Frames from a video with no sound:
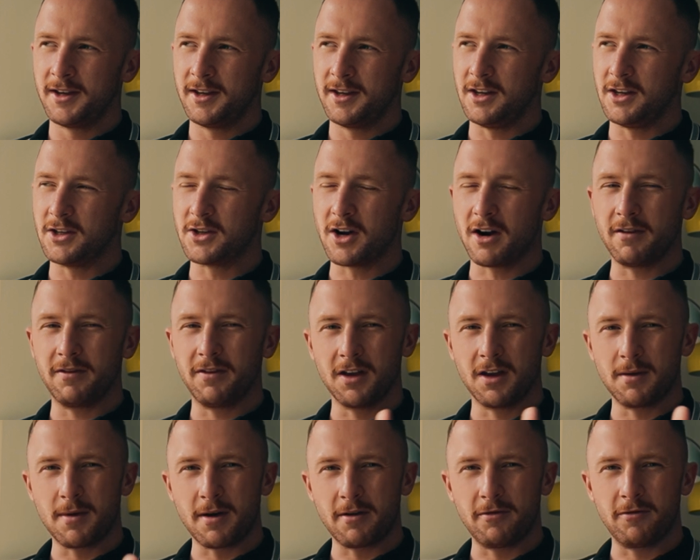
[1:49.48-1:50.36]
You start
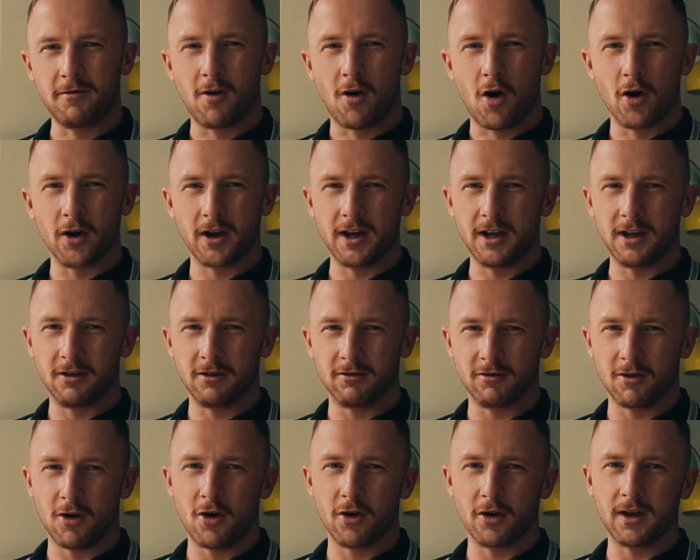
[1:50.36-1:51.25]
feeling a bit foggy and
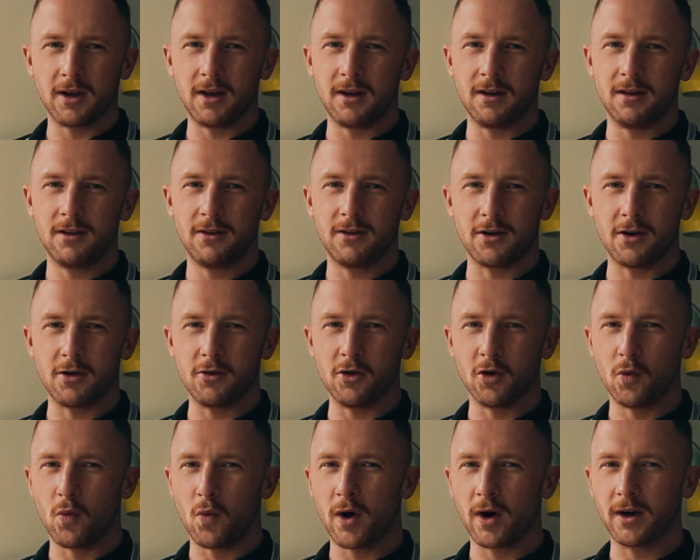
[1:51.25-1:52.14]
groggy throughout
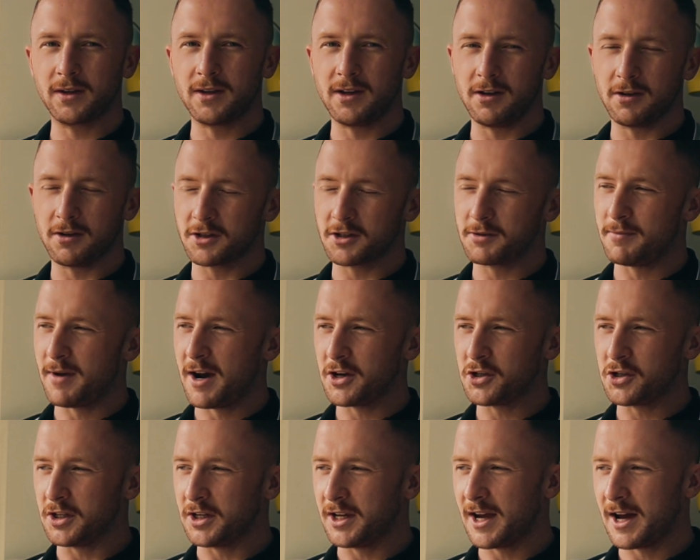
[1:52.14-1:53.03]
your workday. You're
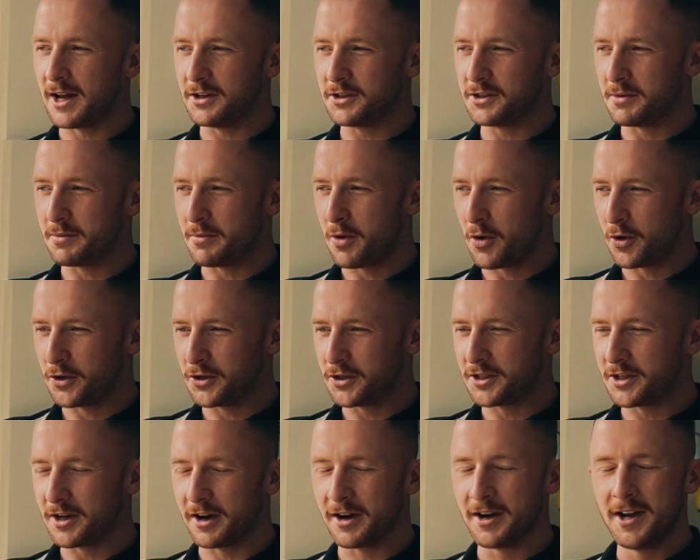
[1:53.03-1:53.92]
smashing cans of
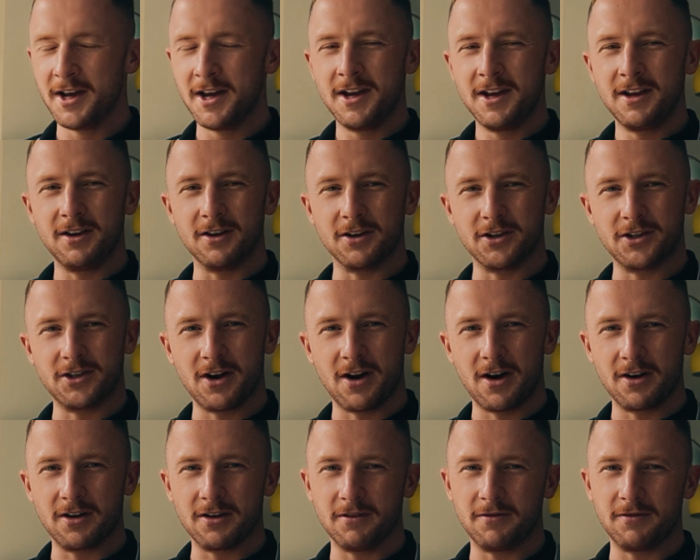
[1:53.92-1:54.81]
Monster. You're
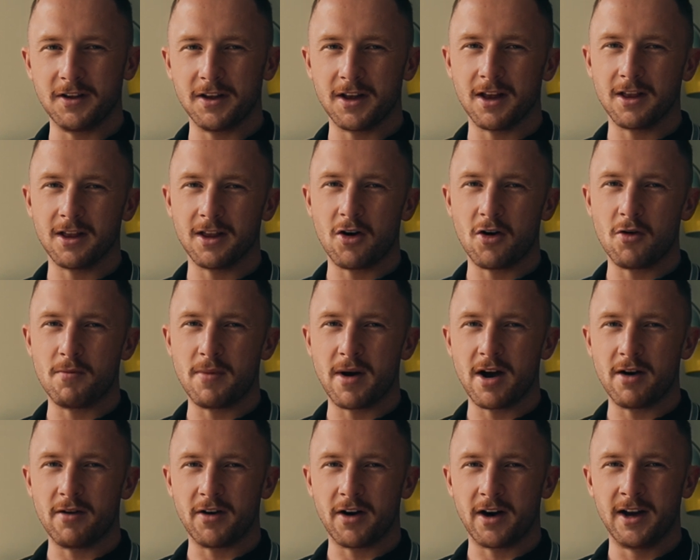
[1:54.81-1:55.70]
starting to feel a little
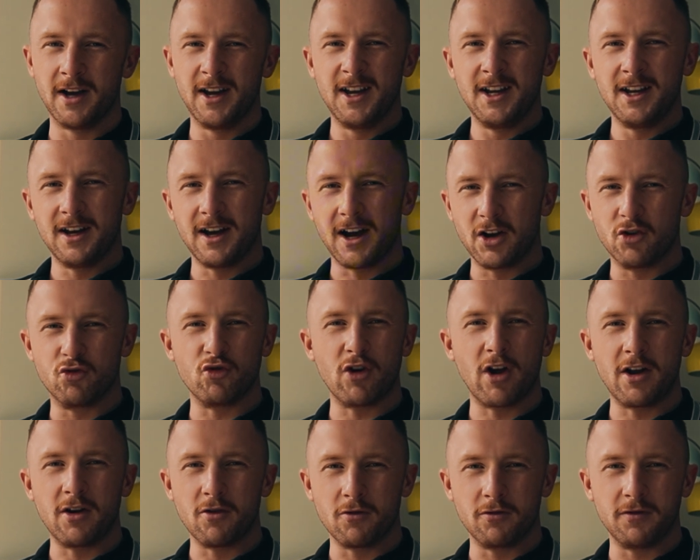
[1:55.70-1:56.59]
bit of a
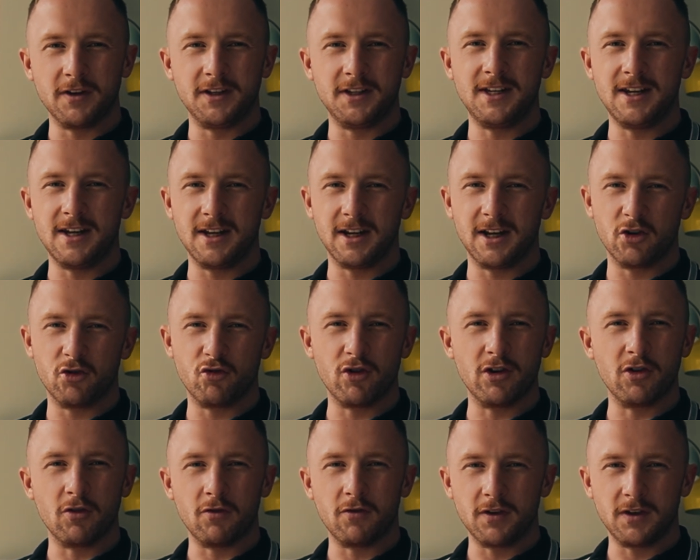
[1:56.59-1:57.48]
adrenal fatigue,
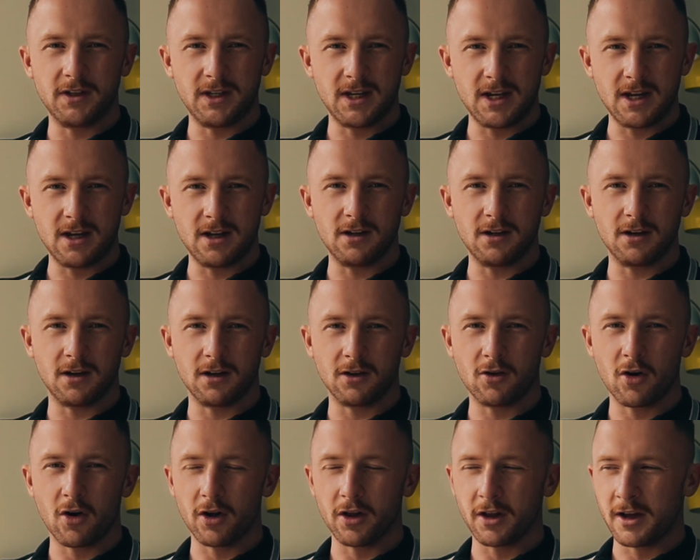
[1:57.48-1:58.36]
you
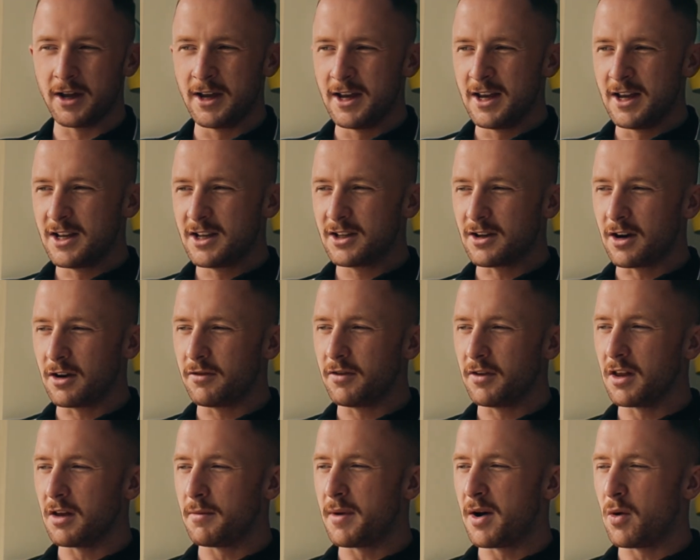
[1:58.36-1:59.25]
could call it. Starting
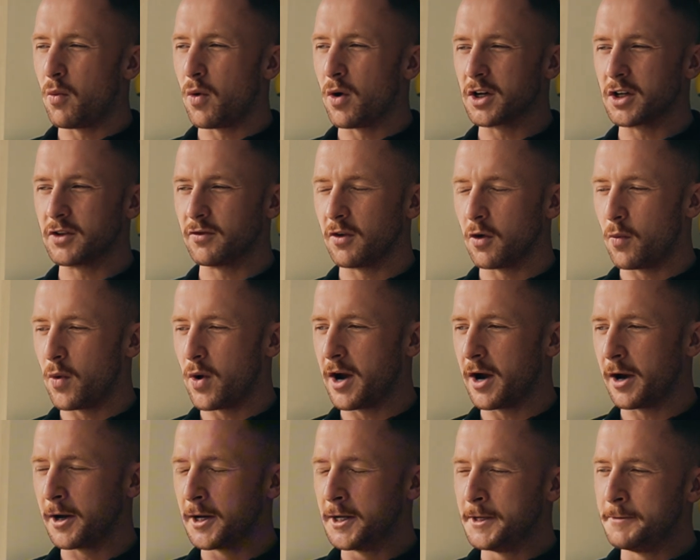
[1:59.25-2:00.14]
to feel a bit worse for
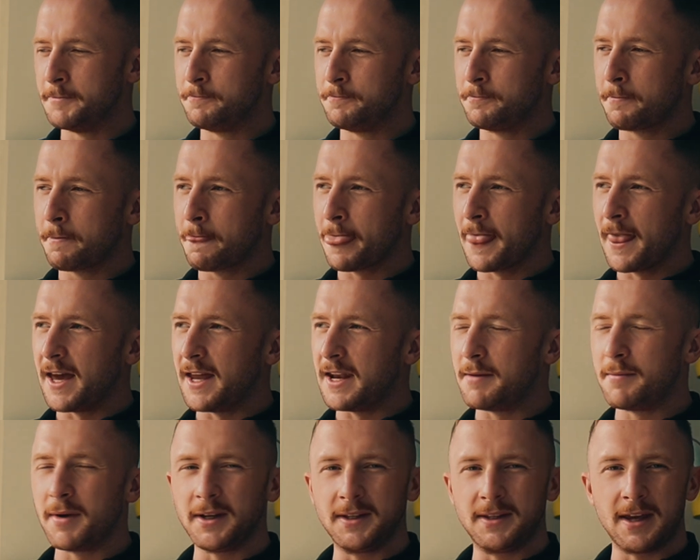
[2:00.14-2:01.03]
wear.
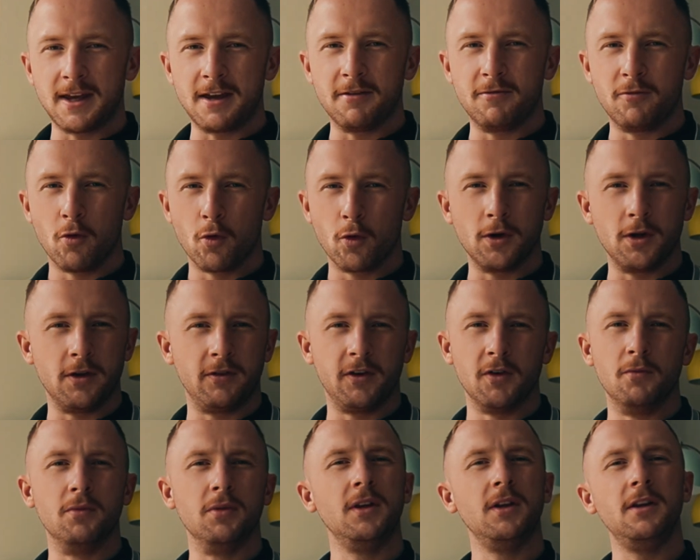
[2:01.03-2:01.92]
And then by day 4, you've
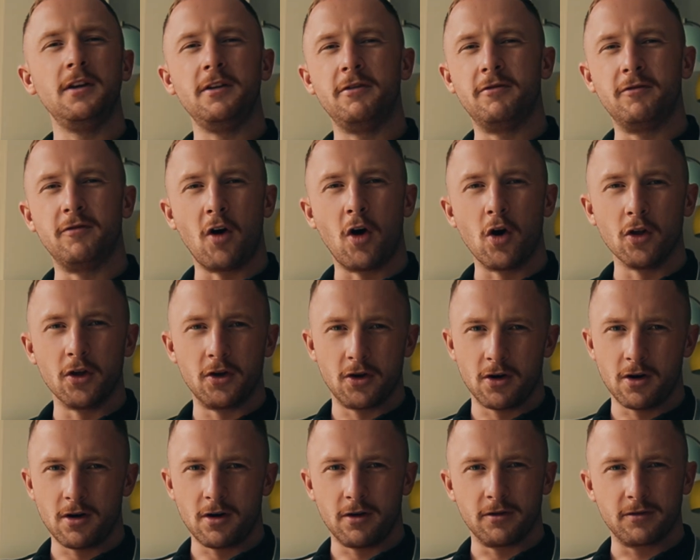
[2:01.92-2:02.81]
completely
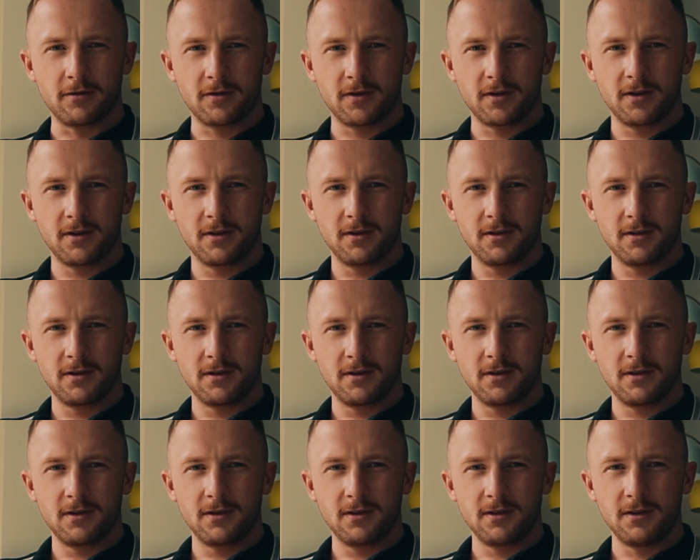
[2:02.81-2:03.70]
fallen off.
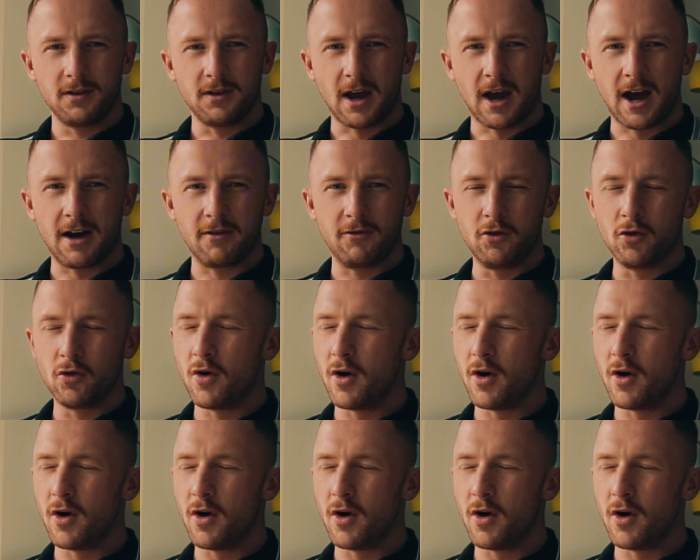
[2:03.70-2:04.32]
You have no